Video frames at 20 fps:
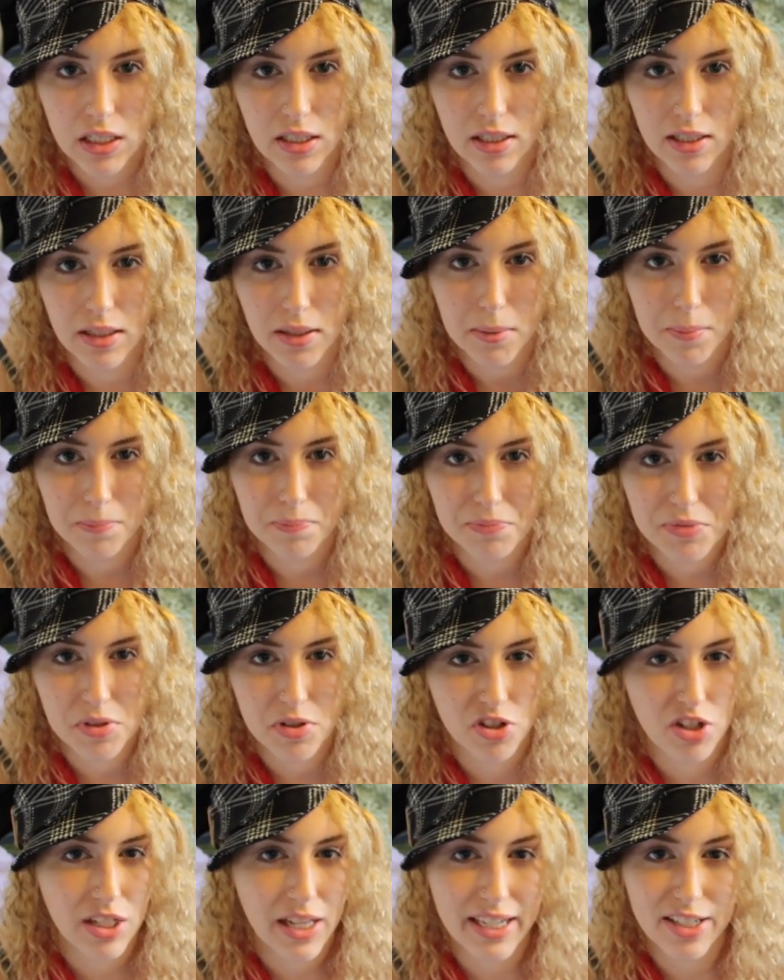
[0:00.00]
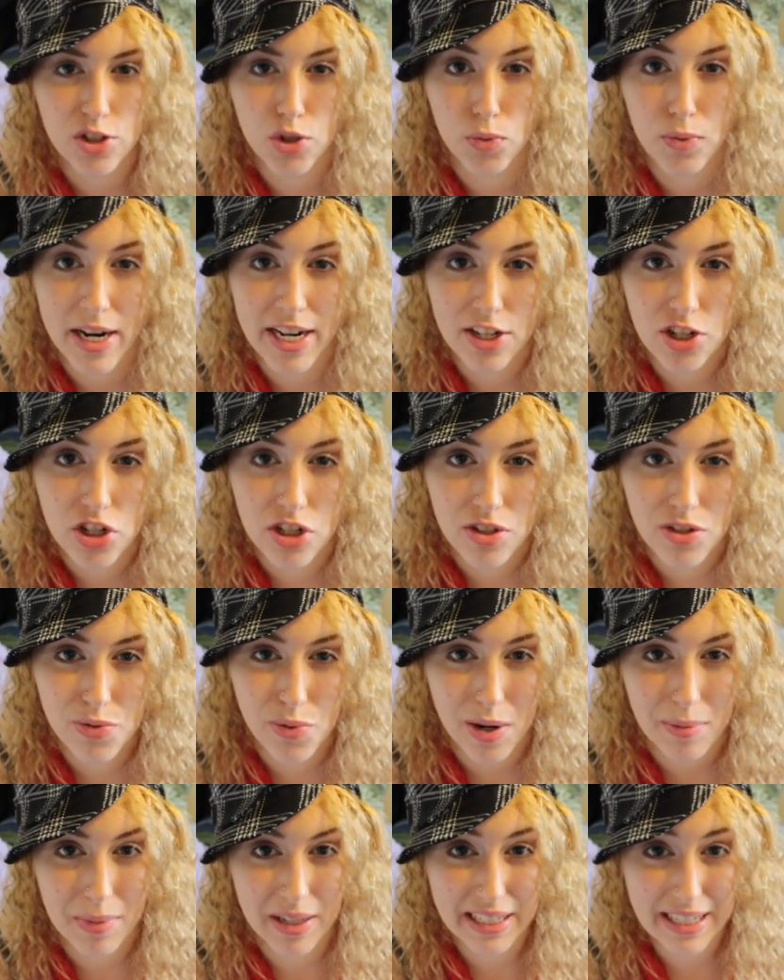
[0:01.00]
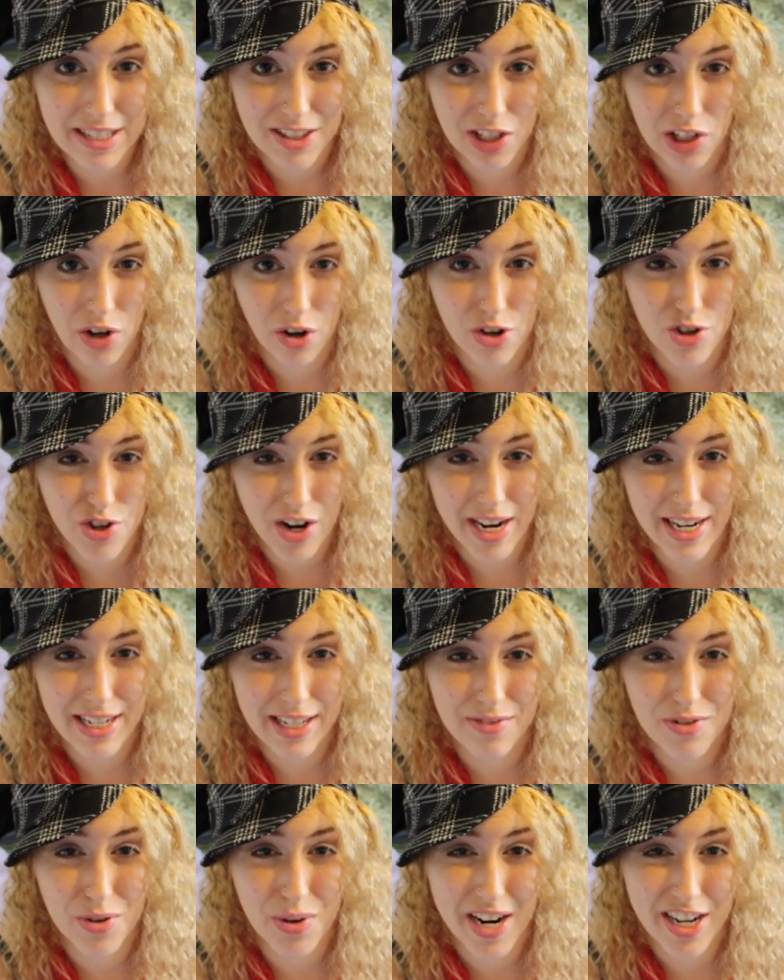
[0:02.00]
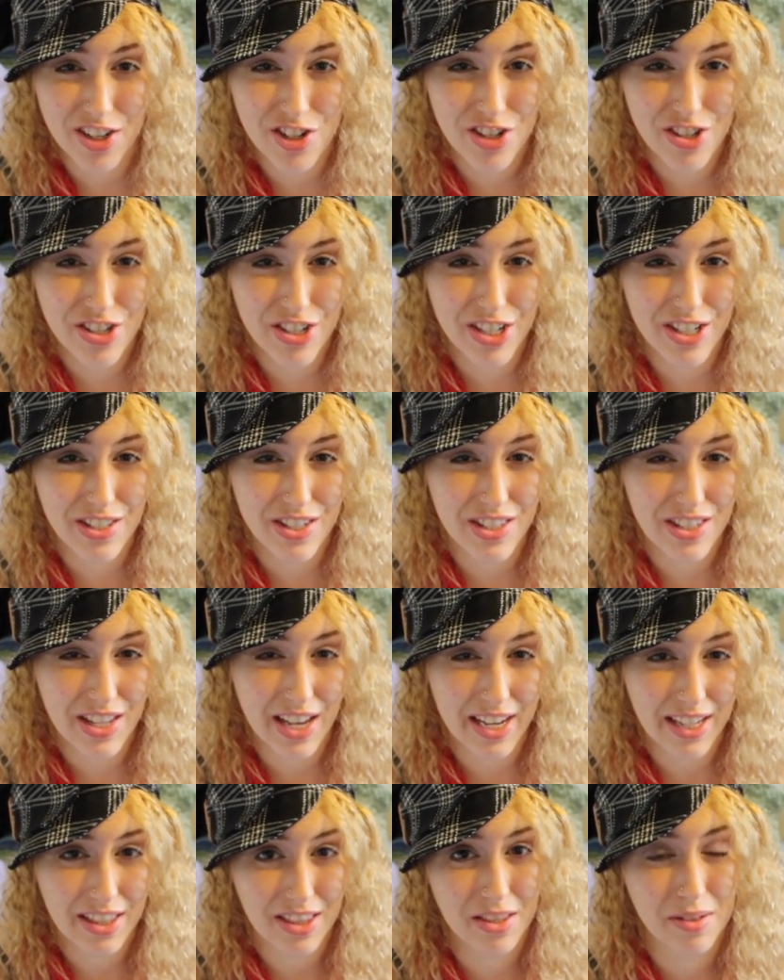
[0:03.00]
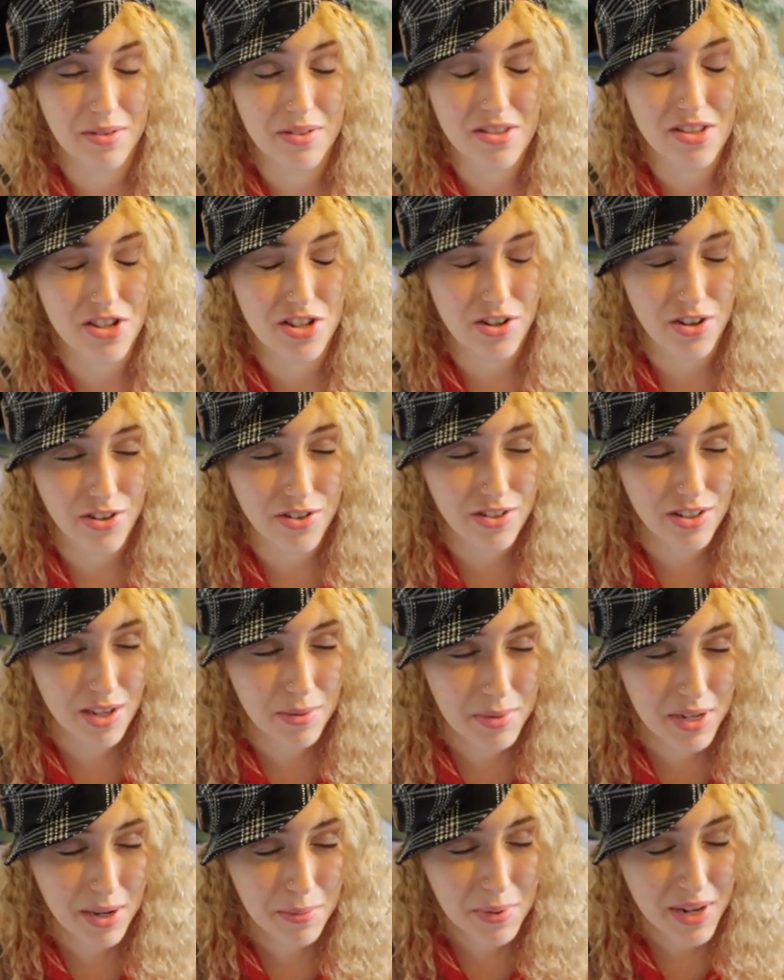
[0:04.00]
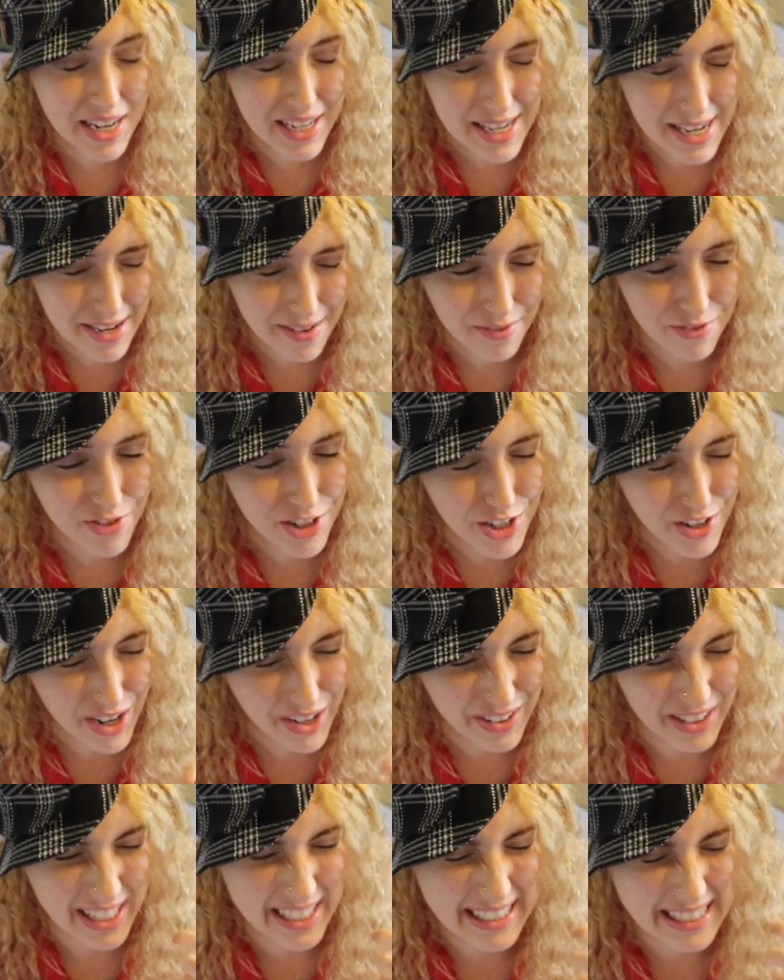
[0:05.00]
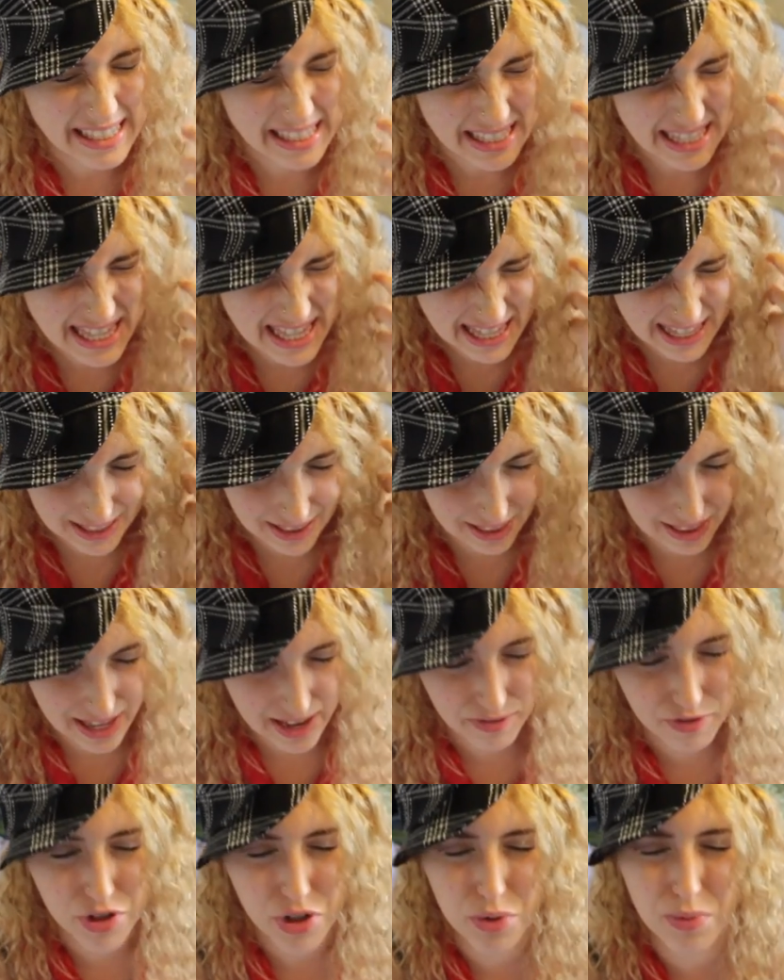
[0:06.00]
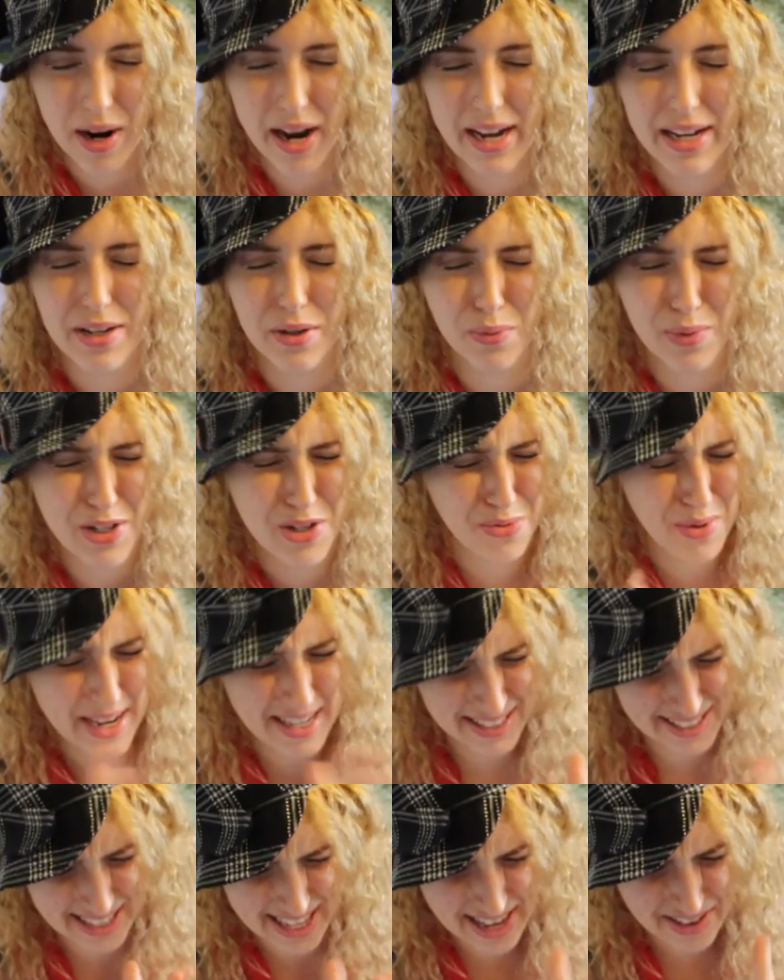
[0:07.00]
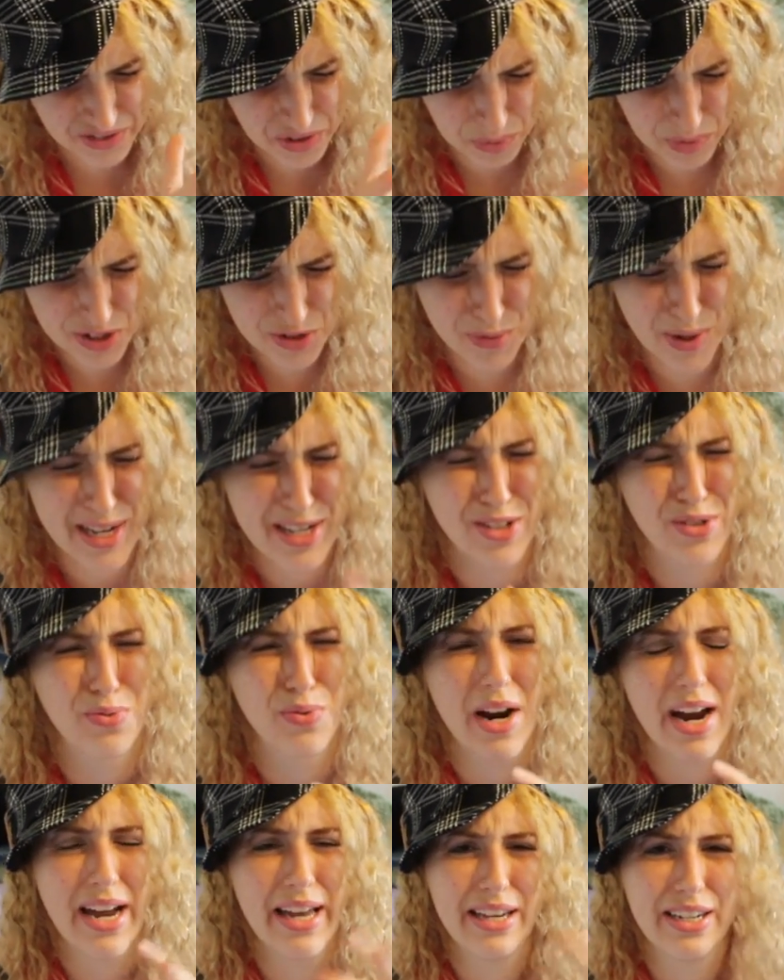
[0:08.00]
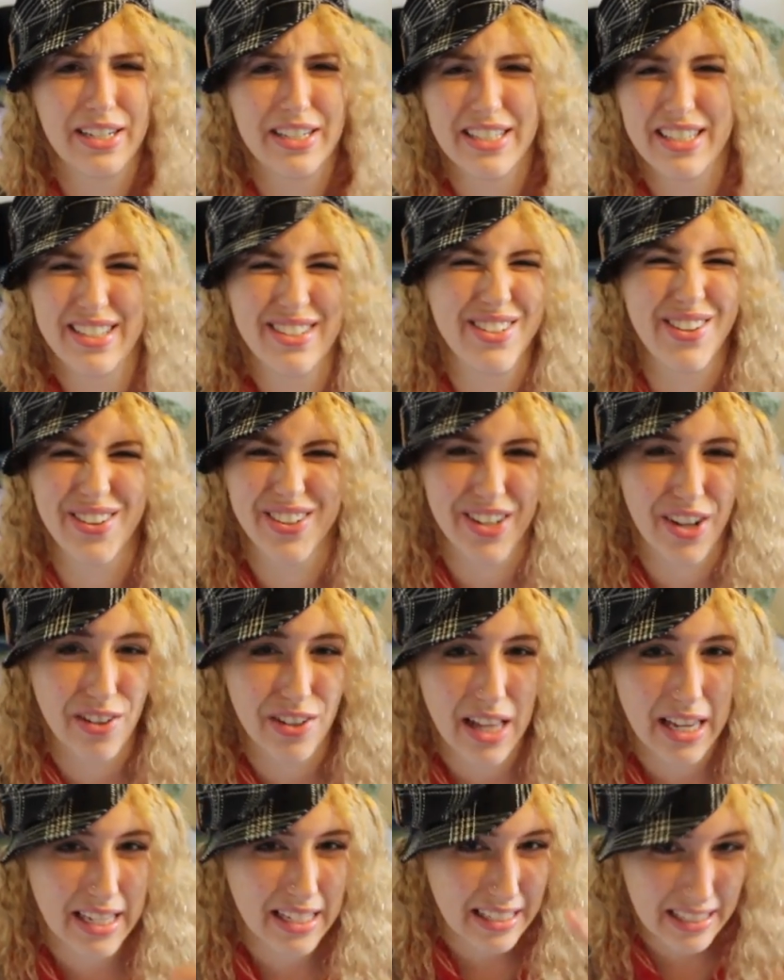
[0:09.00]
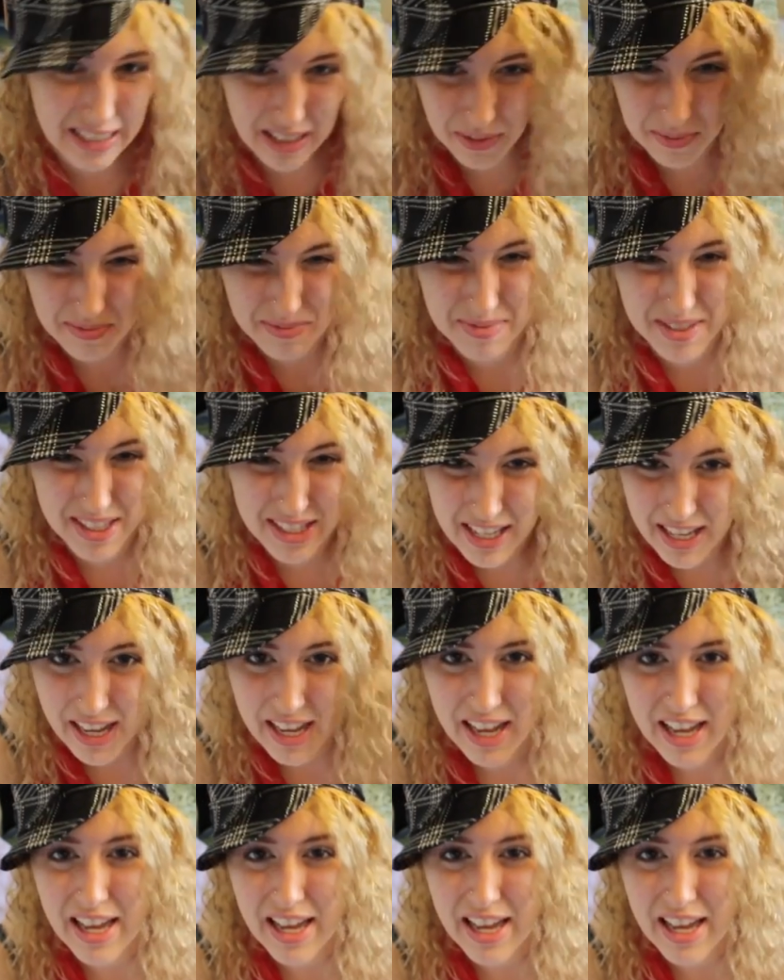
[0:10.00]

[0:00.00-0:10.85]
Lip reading: Especially like directions, where I'm like in the car trying to give directions because it's like the turn's coming up and I can't figure out like left or right or which way is left and which way is right, and you know, it all like comes,